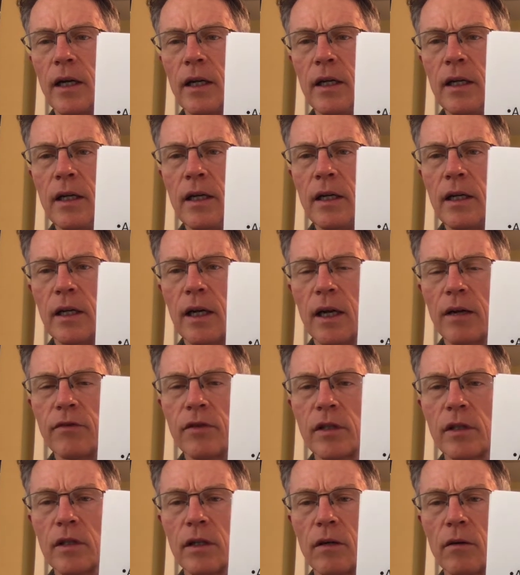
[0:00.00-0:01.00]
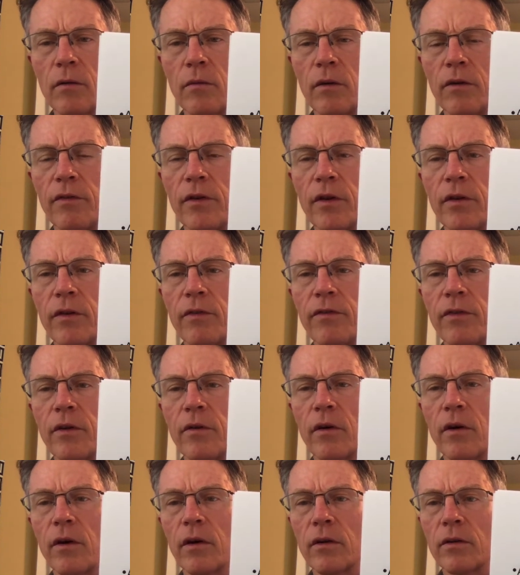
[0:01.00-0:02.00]
I've reviewed a few
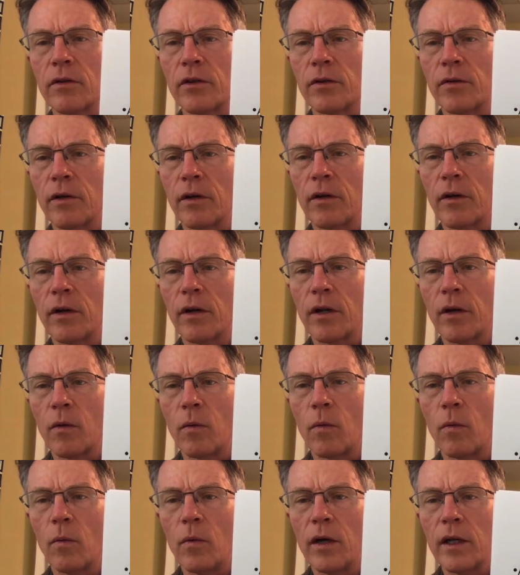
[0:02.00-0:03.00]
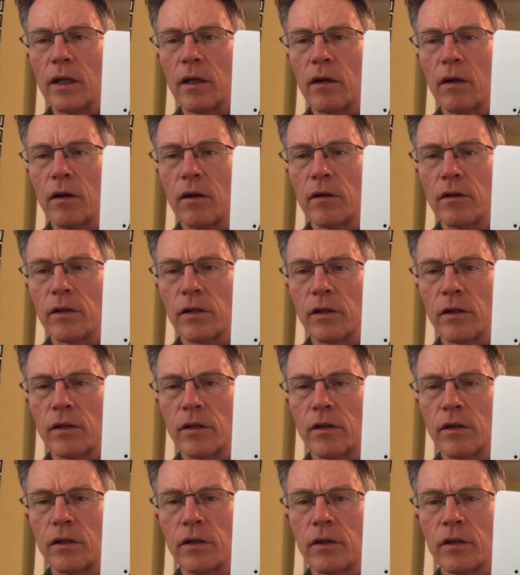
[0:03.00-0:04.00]
articles regarding what
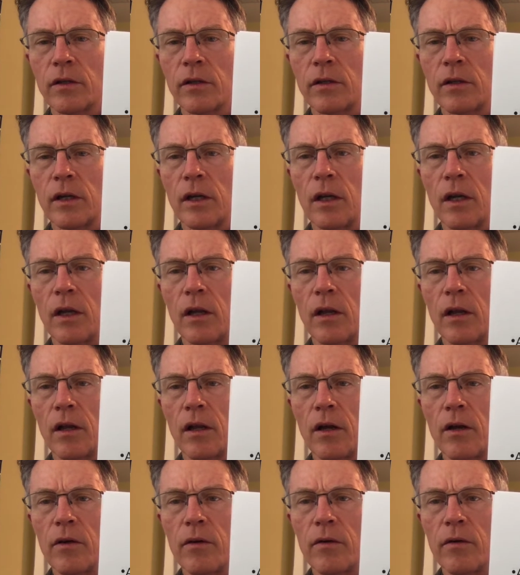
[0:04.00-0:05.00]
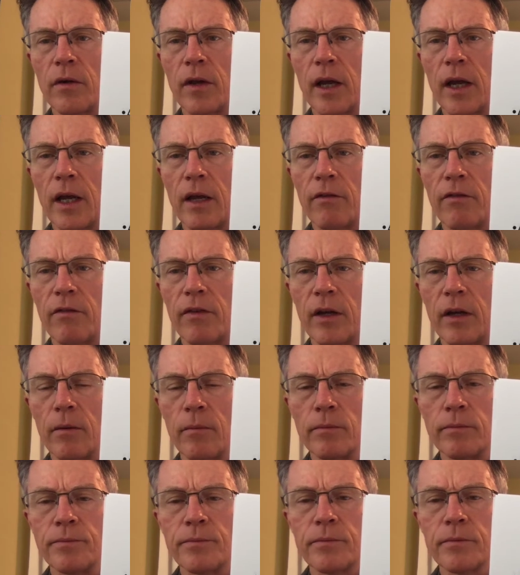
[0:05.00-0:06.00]
causes lone AFib,
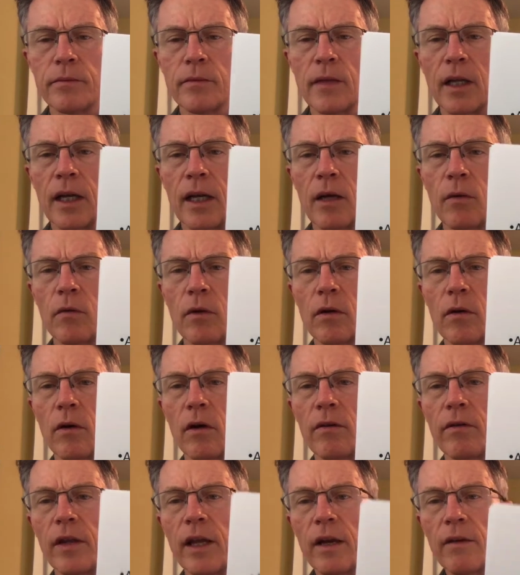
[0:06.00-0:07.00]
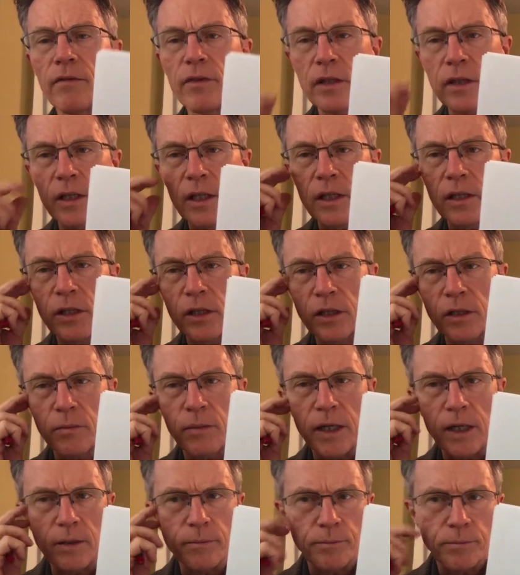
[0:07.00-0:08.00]
and we'll go over that for, in just a
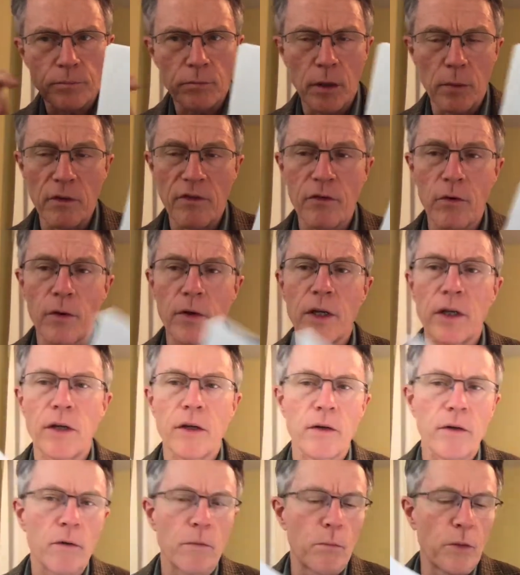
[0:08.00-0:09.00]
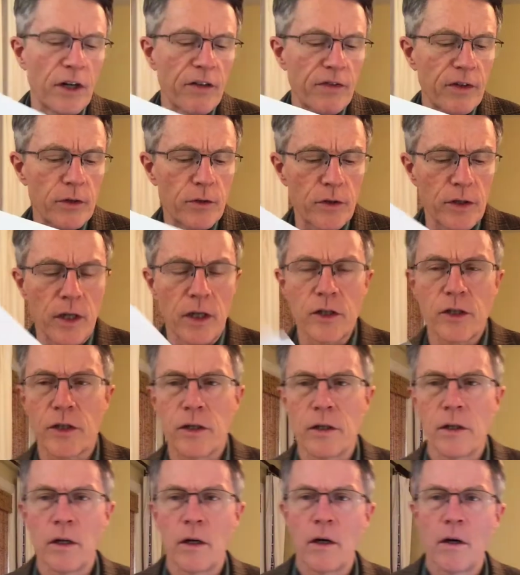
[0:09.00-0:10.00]
minute. But before we do, brief
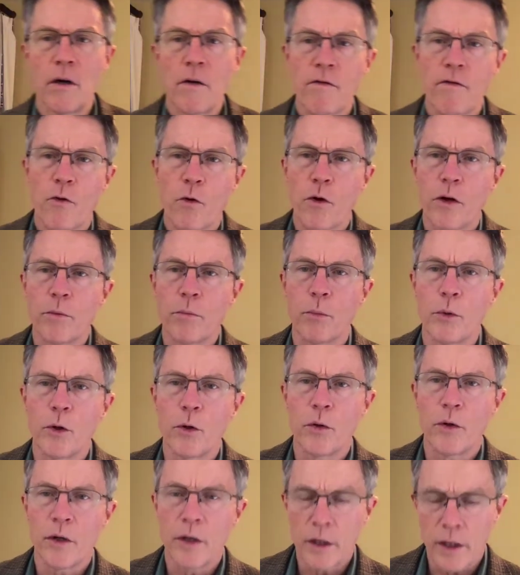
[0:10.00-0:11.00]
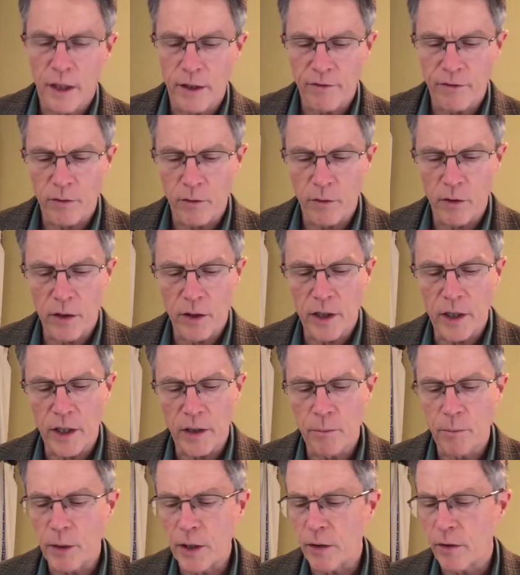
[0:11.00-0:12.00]
introduction. Ford Brewer, F-O-R-D,
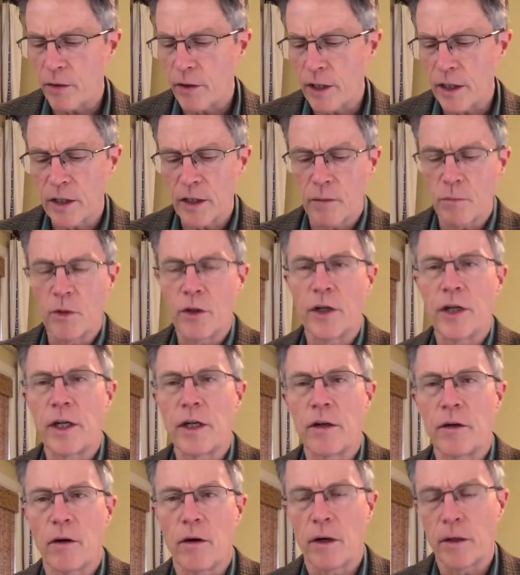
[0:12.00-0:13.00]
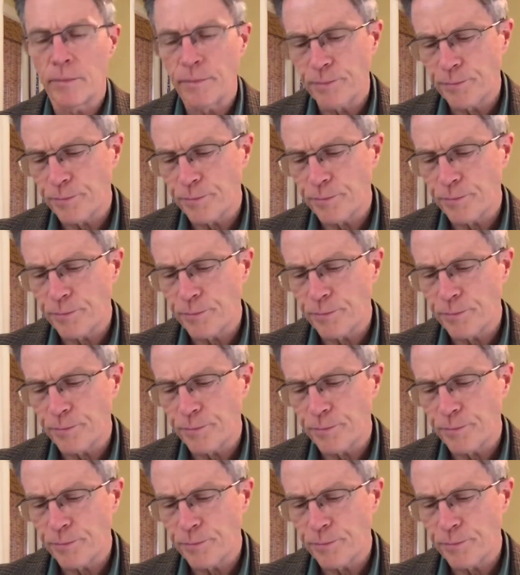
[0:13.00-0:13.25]
B-R-E-W-E-R,